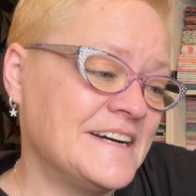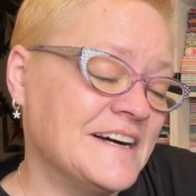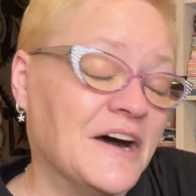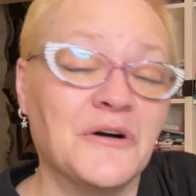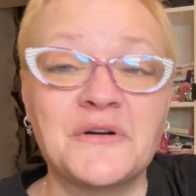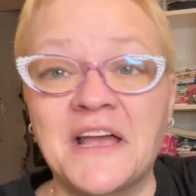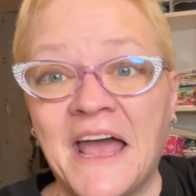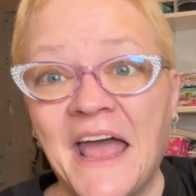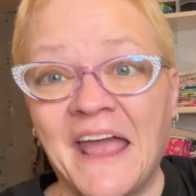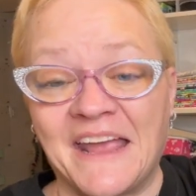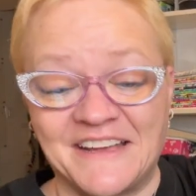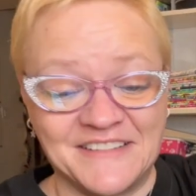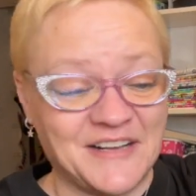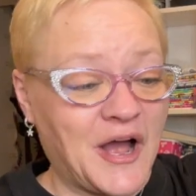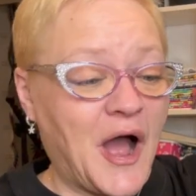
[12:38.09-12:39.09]
Okay.
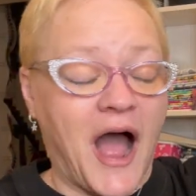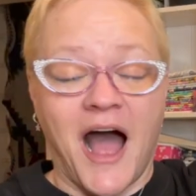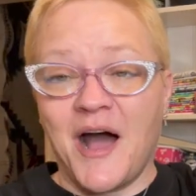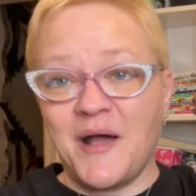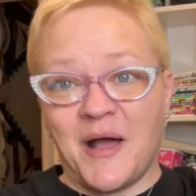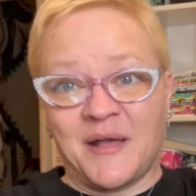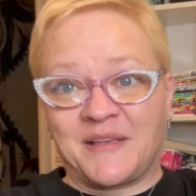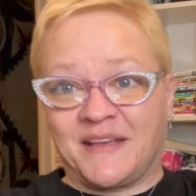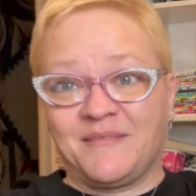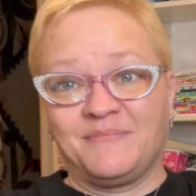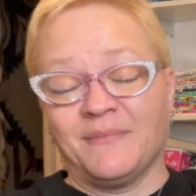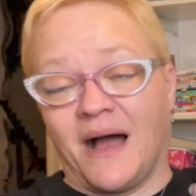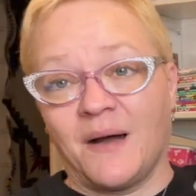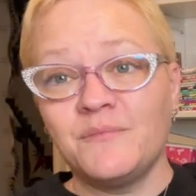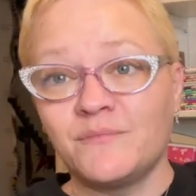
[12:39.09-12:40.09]

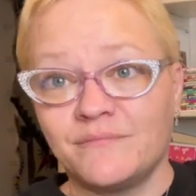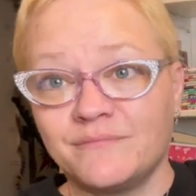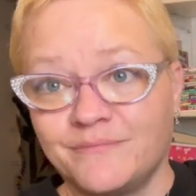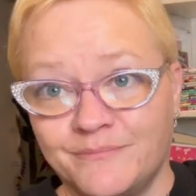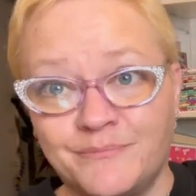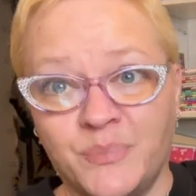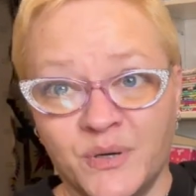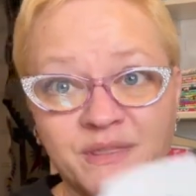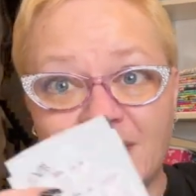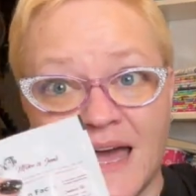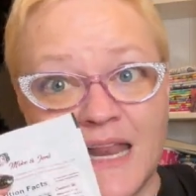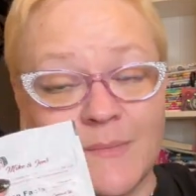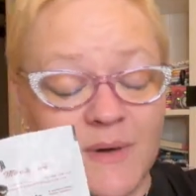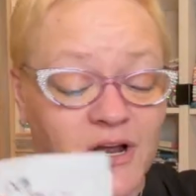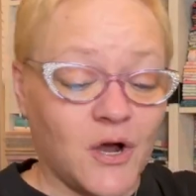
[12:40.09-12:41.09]
I'm putting
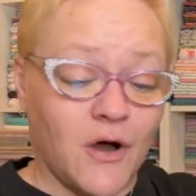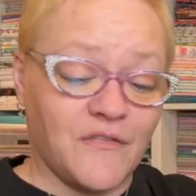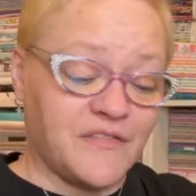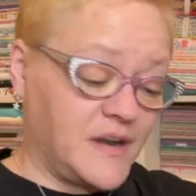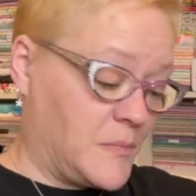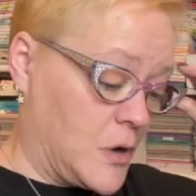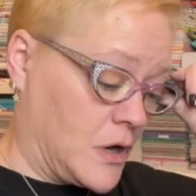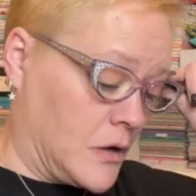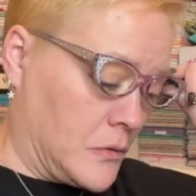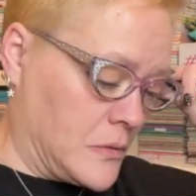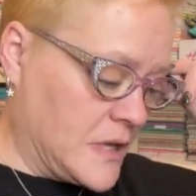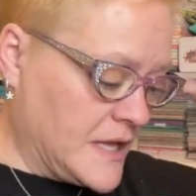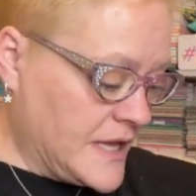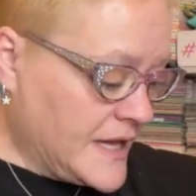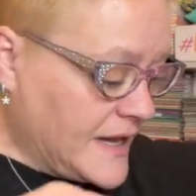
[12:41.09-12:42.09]
that in my coffee tomorrow.
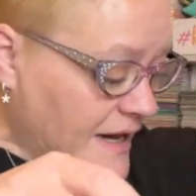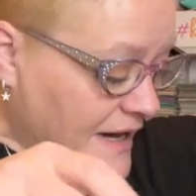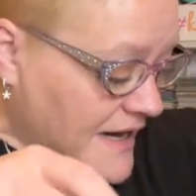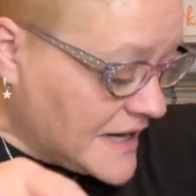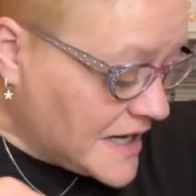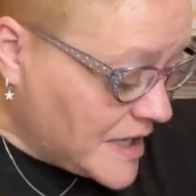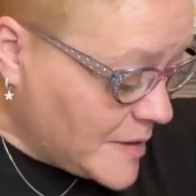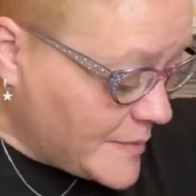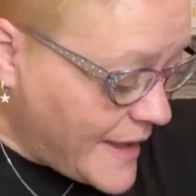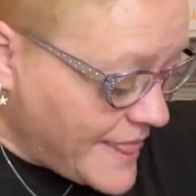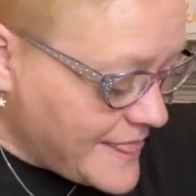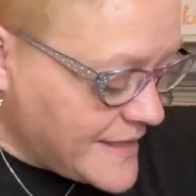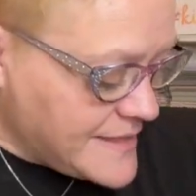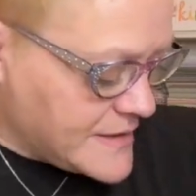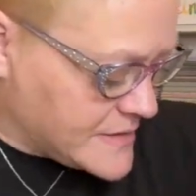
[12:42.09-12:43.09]

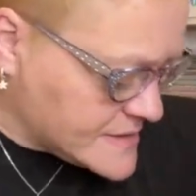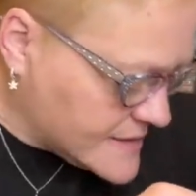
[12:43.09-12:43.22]
And then there's